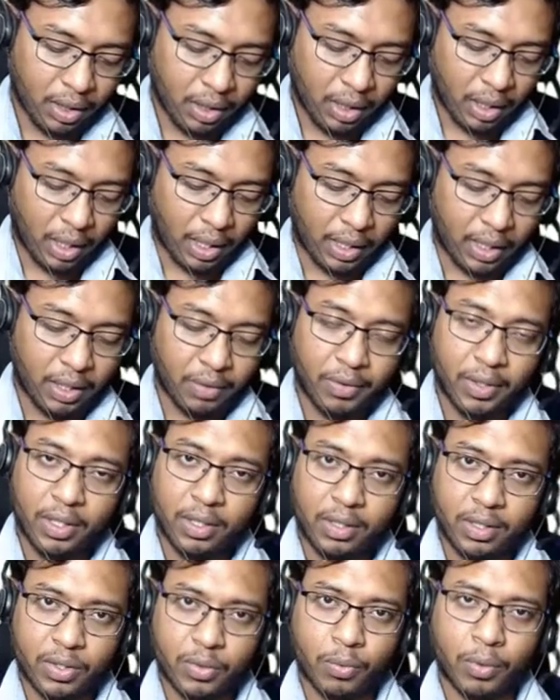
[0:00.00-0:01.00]
And even
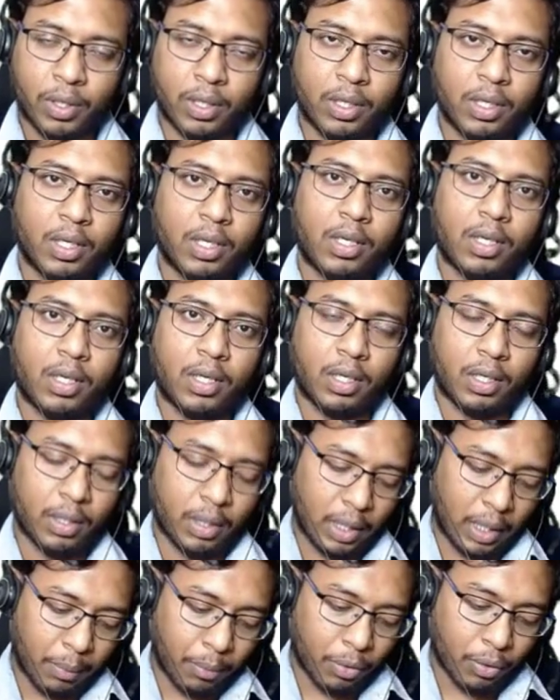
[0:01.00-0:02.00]
this one
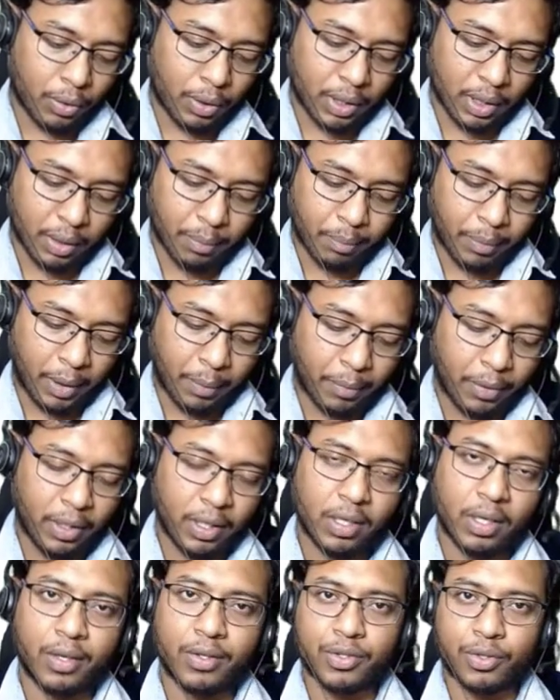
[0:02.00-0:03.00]
about
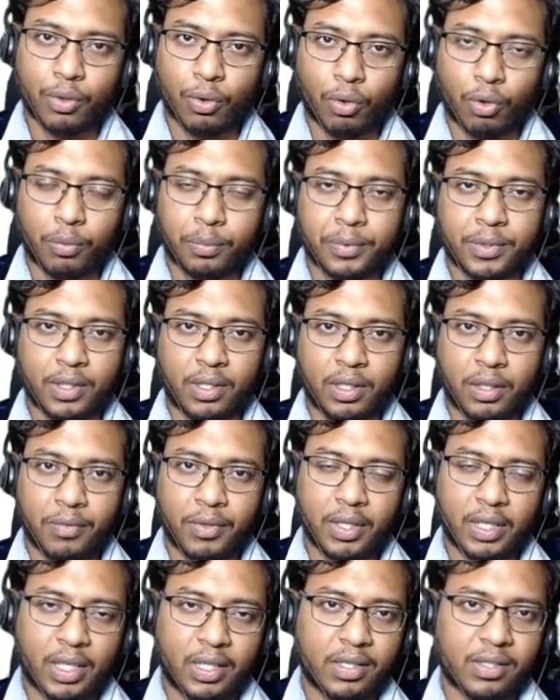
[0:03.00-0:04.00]
perpendicular slopes, even
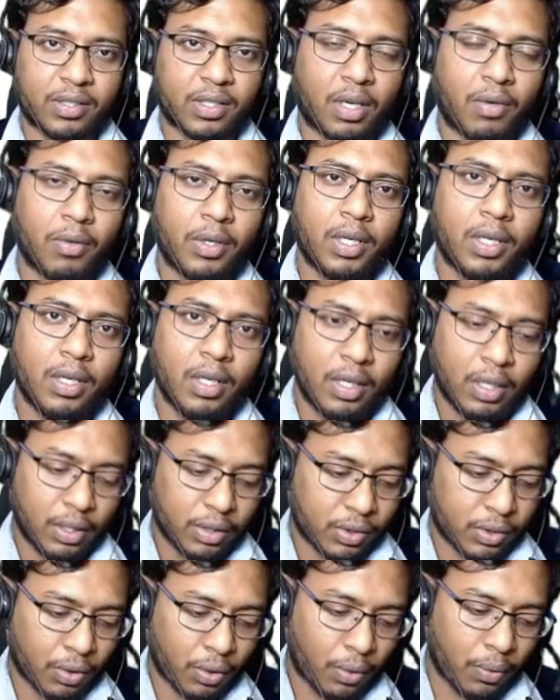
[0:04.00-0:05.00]
that is covered.
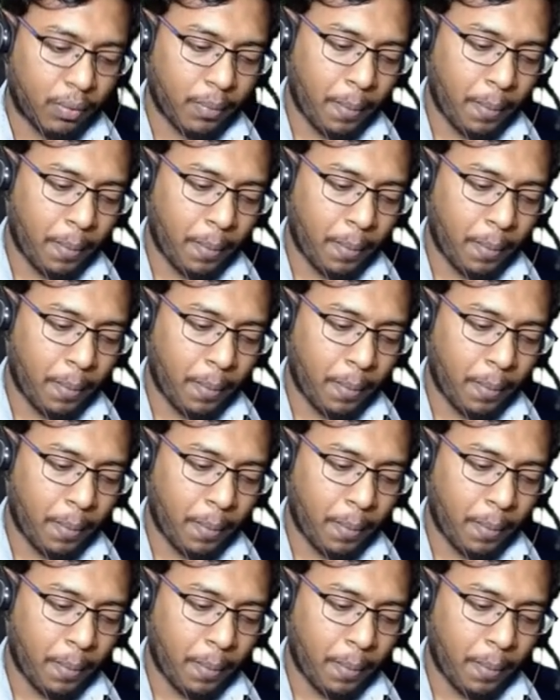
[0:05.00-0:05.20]
So